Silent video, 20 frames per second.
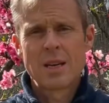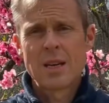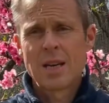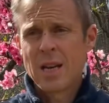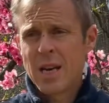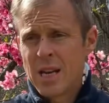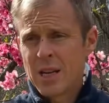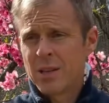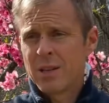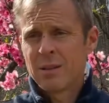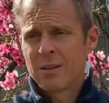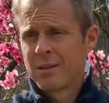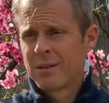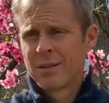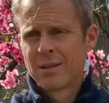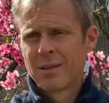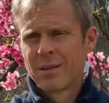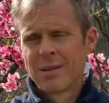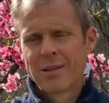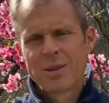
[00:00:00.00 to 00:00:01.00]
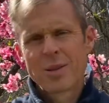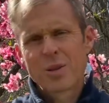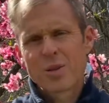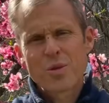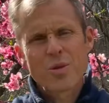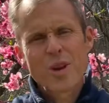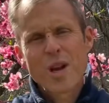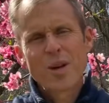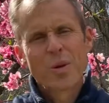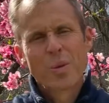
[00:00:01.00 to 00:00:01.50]
in the
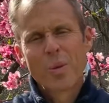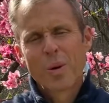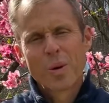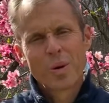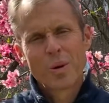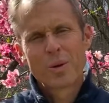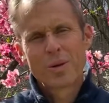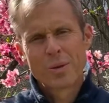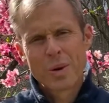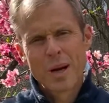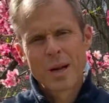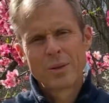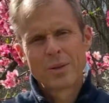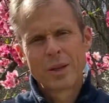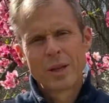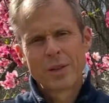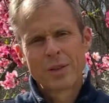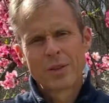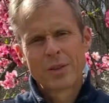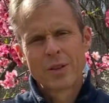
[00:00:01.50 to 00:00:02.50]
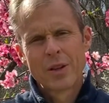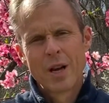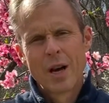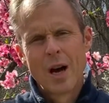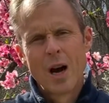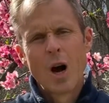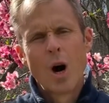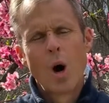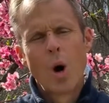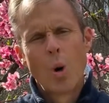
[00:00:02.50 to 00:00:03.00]
creative world around us.
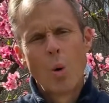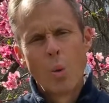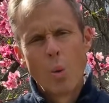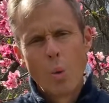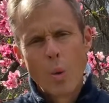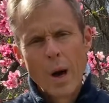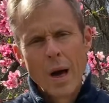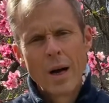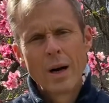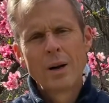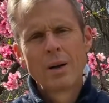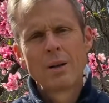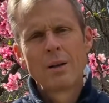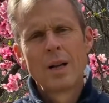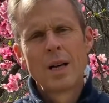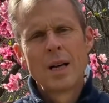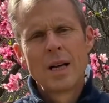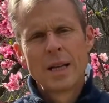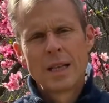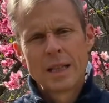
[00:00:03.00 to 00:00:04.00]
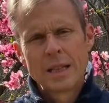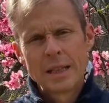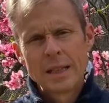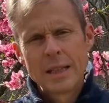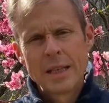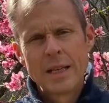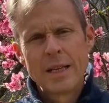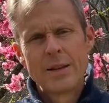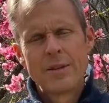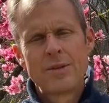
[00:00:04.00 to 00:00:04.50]
A
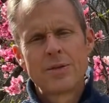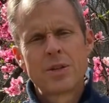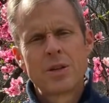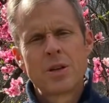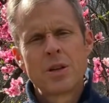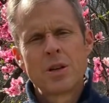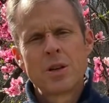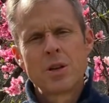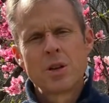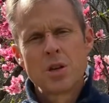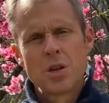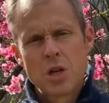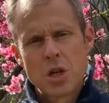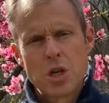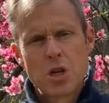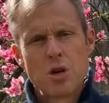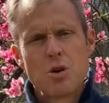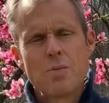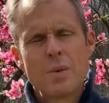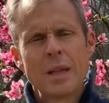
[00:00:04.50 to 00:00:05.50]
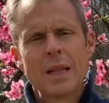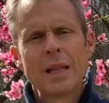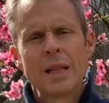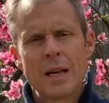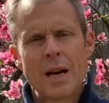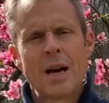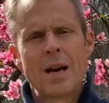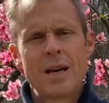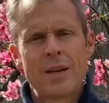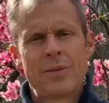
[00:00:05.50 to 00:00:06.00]
well-lived human
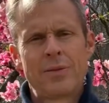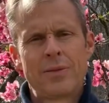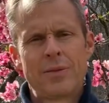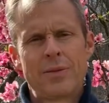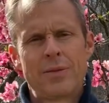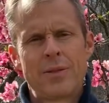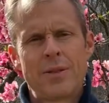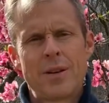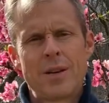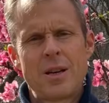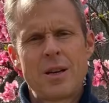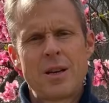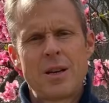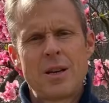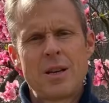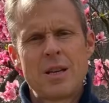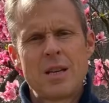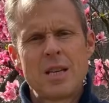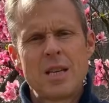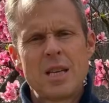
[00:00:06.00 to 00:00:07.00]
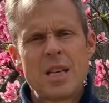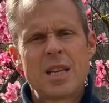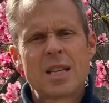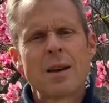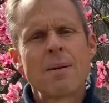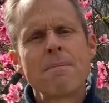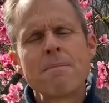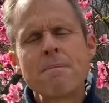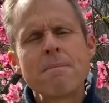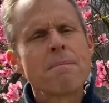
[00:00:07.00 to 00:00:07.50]
life is a
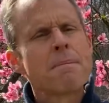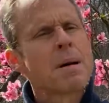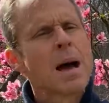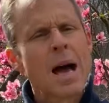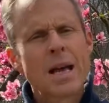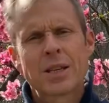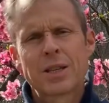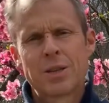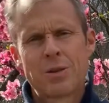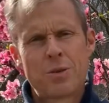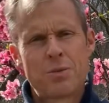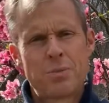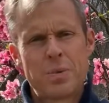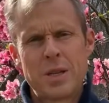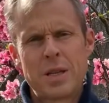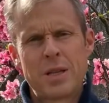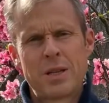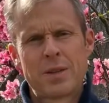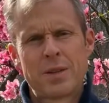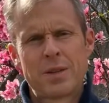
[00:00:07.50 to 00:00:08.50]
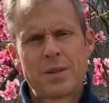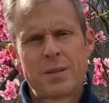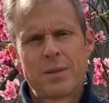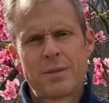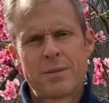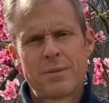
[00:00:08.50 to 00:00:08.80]
masterpiece.